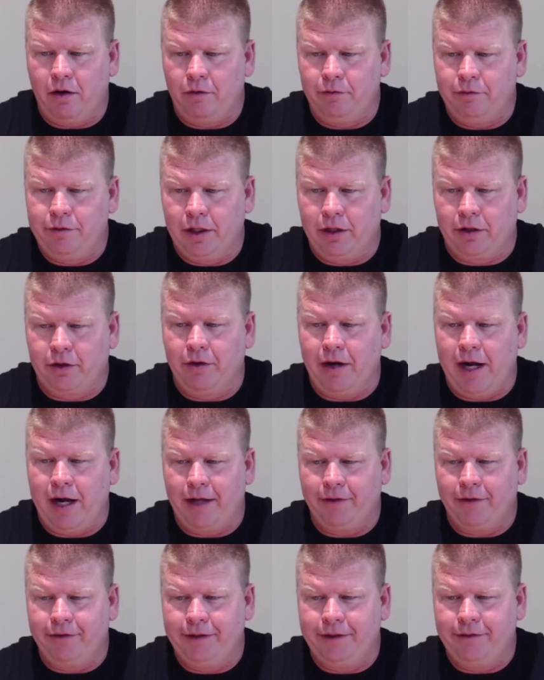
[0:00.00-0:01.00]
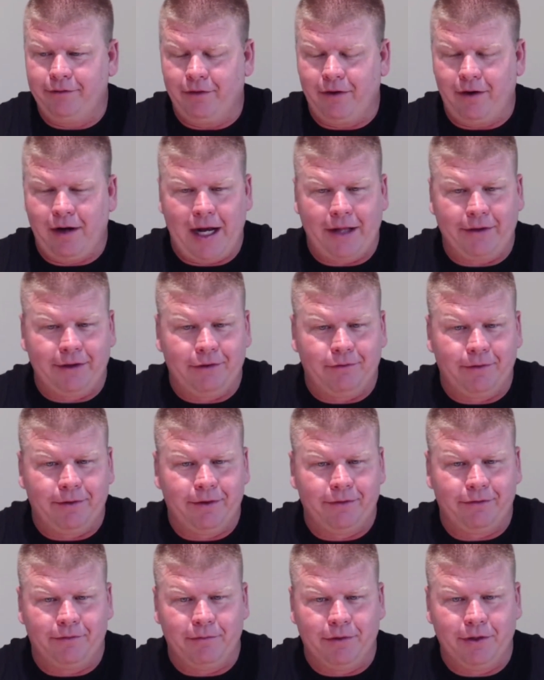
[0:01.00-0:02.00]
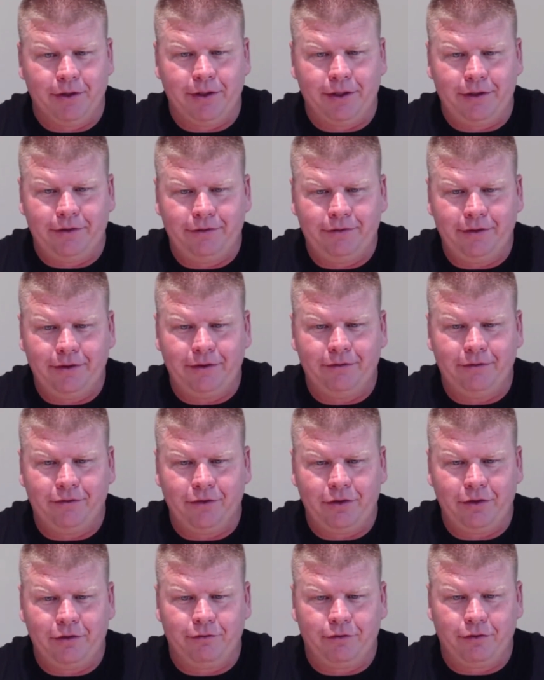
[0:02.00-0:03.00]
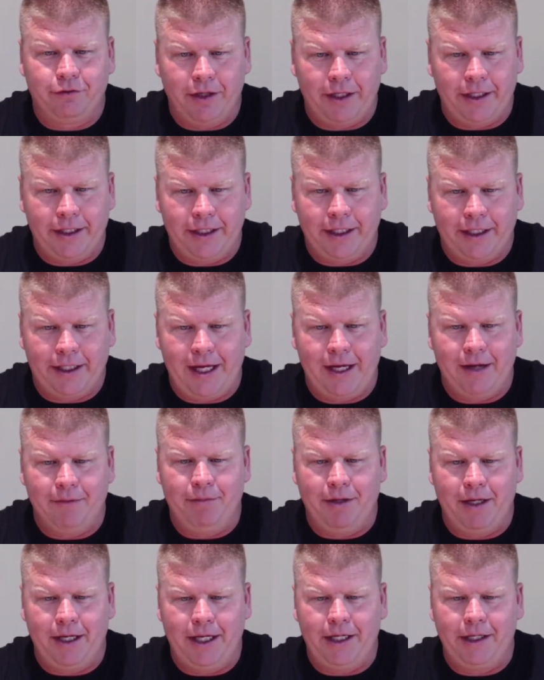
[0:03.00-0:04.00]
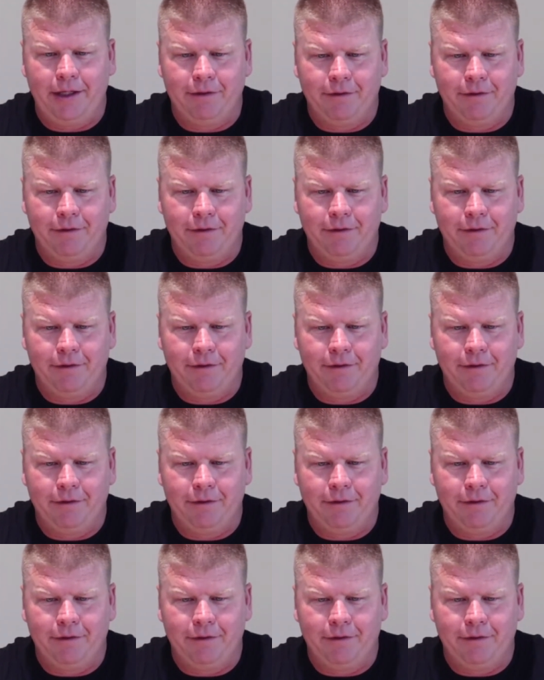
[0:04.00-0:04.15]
younger athletes, or our athletes with disabilities. And so you've created a campaign,